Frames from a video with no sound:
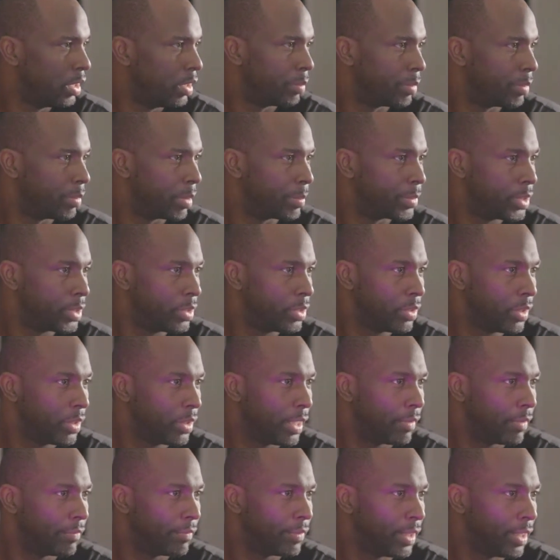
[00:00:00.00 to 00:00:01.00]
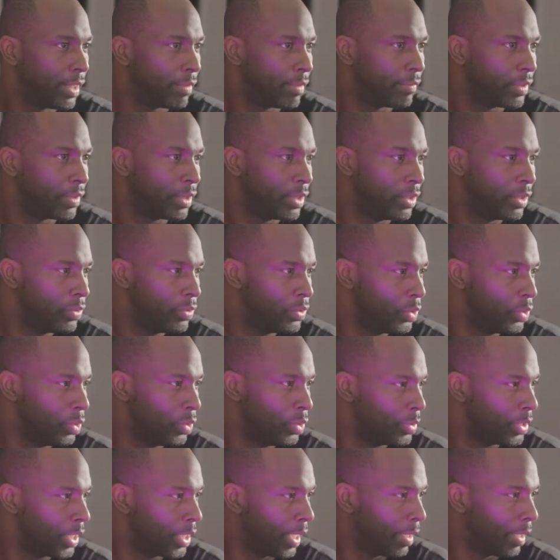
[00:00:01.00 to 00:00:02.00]
But I'm still going to have to have a
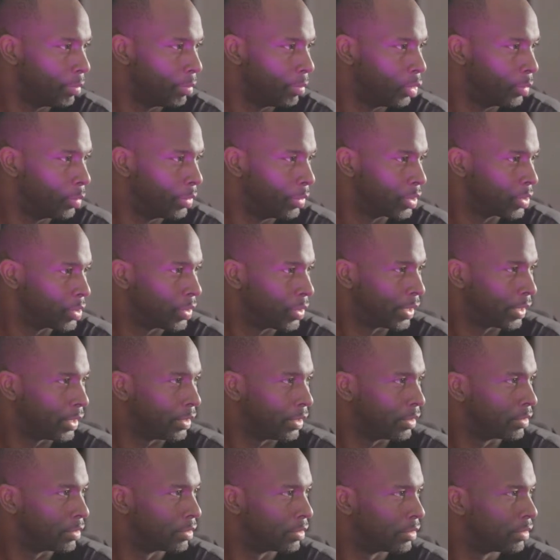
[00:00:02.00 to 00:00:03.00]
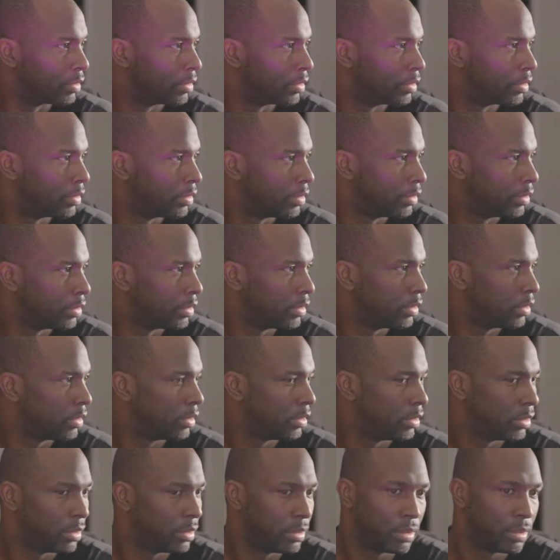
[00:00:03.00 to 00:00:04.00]
YouTube tab open so I can
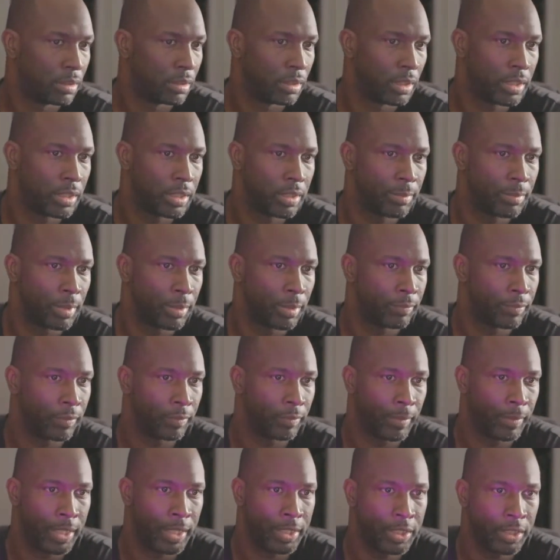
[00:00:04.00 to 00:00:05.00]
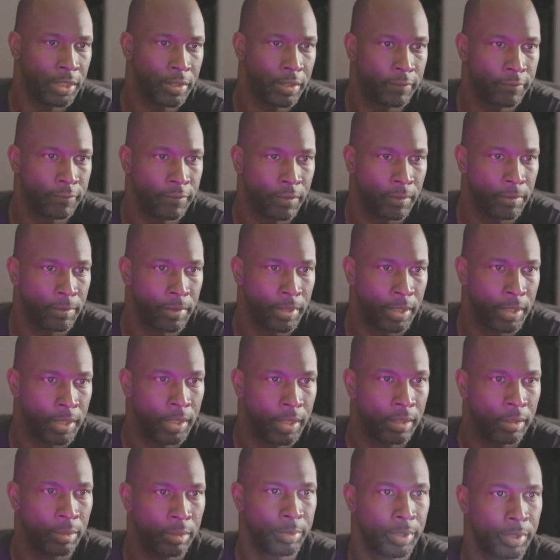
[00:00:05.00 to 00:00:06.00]
get some information from
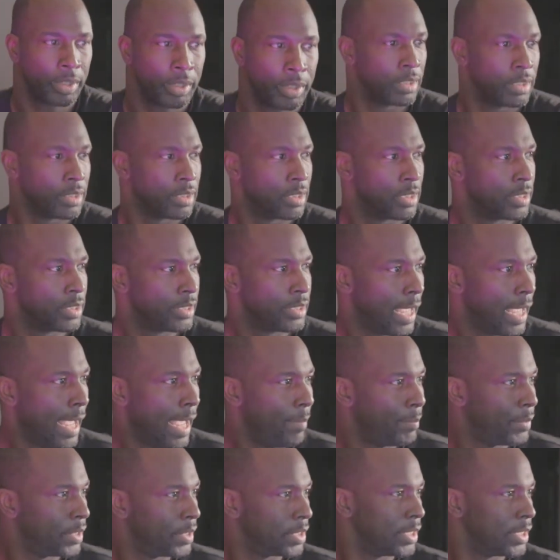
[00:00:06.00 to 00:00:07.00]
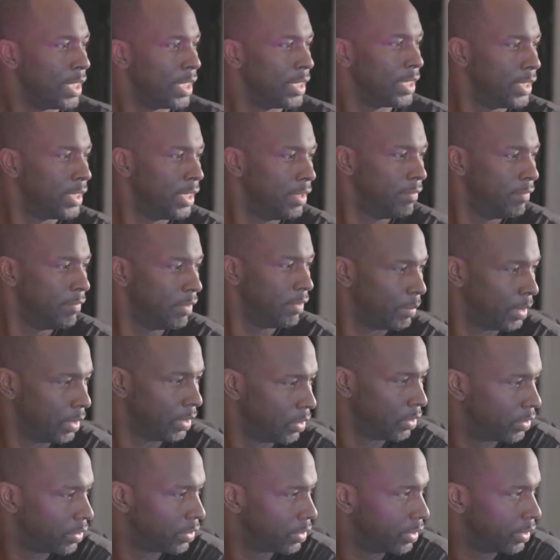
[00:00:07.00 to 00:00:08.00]
there because this app is not giving me
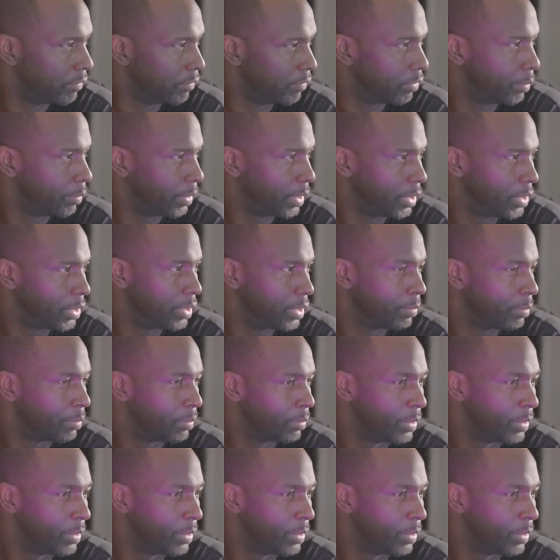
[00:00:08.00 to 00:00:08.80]
all the information.